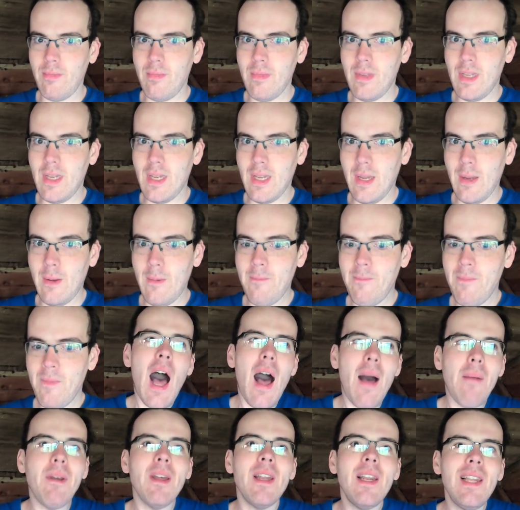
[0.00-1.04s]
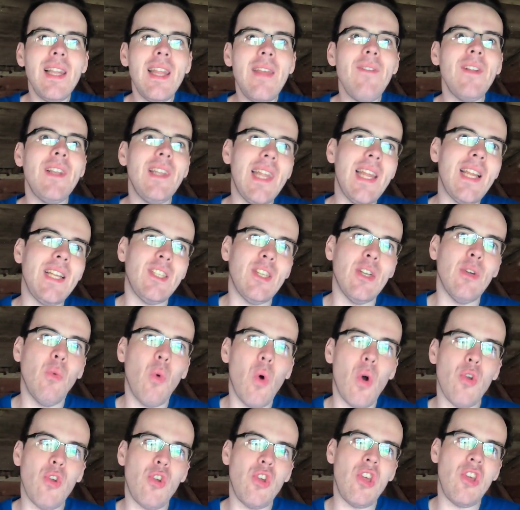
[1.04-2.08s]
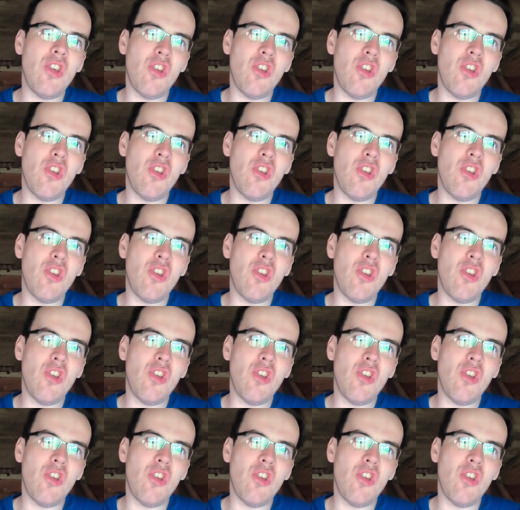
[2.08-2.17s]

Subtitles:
I'm going to leave a link to what she